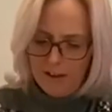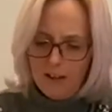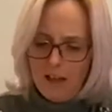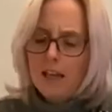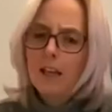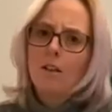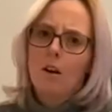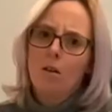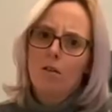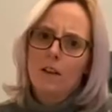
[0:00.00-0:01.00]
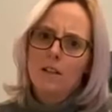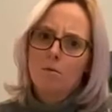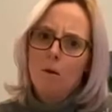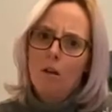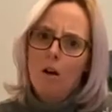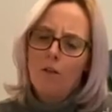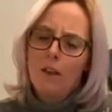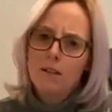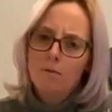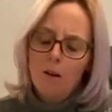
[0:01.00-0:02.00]
like either this one or
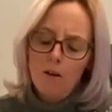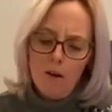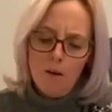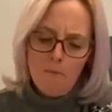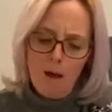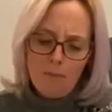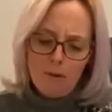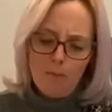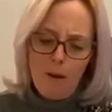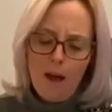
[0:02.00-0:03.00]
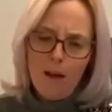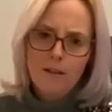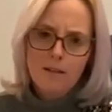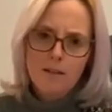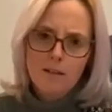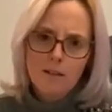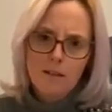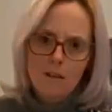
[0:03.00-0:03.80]
this one might be the best